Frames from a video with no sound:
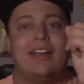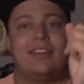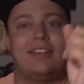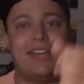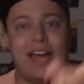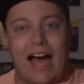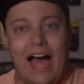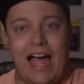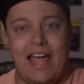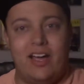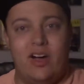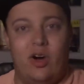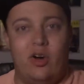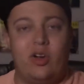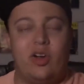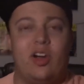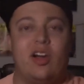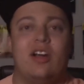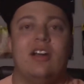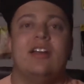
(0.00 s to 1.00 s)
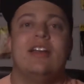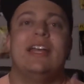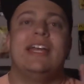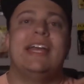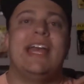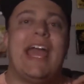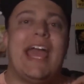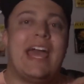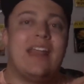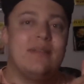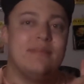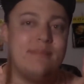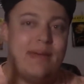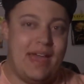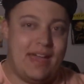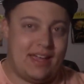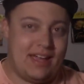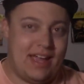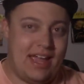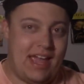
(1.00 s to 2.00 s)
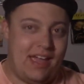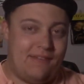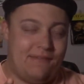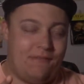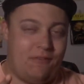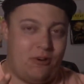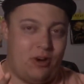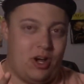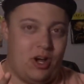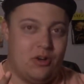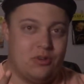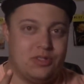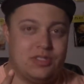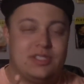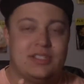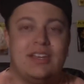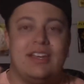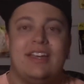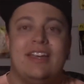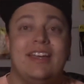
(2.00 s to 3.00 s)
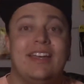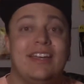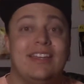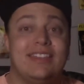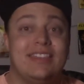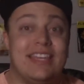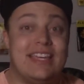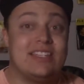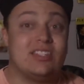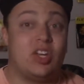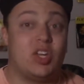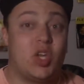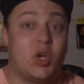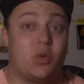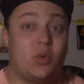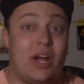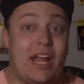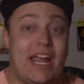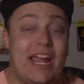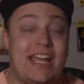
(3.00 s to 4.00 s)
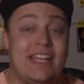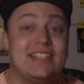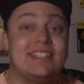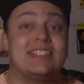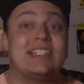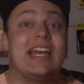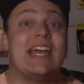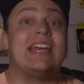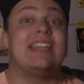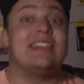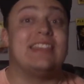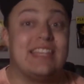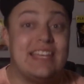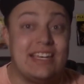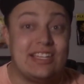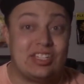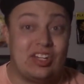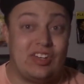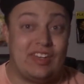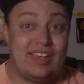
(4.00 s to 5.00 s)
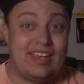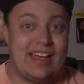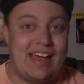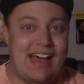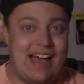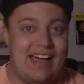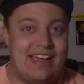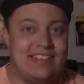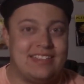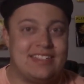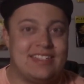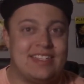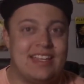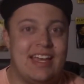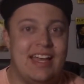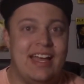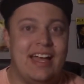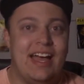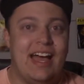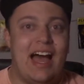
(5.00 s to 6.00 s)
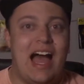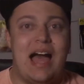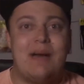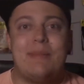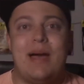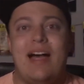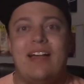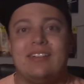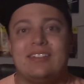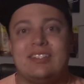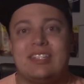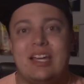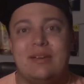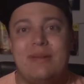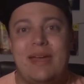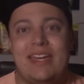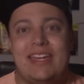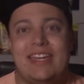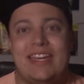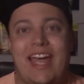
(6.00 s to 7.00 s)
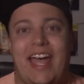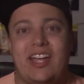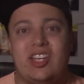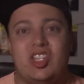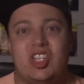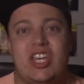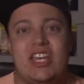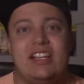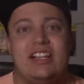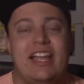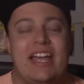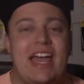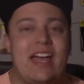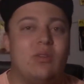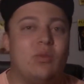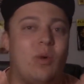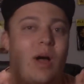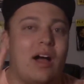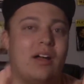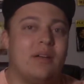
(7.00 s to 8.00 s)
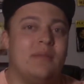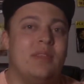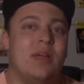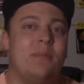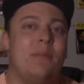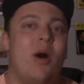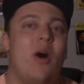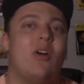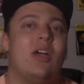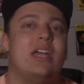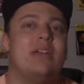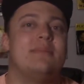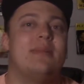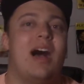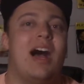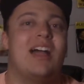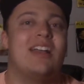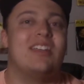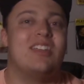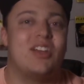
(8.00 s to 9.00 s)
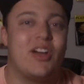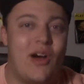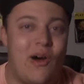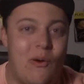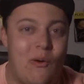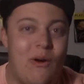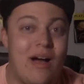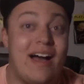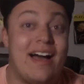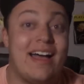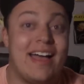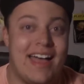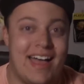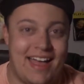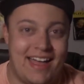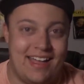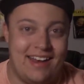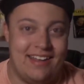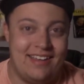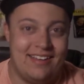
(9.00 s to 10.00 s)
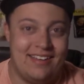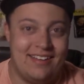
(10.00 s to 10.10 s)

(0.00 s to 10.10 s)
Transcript: Kyogre, and Mega Ampharos. These are the raids, and these are the guides. I'm Alex aka Cheekly, and welcome to Pokemon Go Ahead.